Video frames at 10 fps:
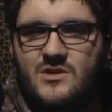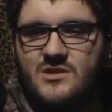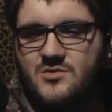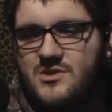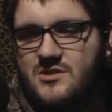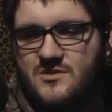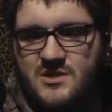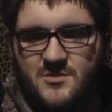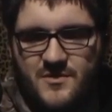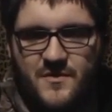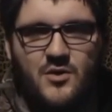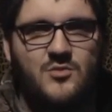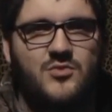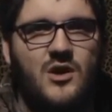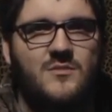since with some of the
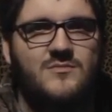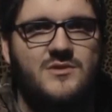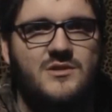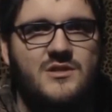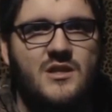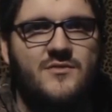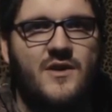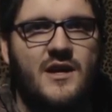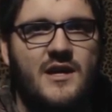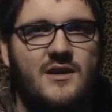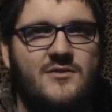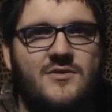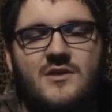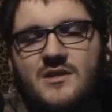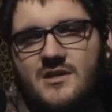phone problems and stuff I have,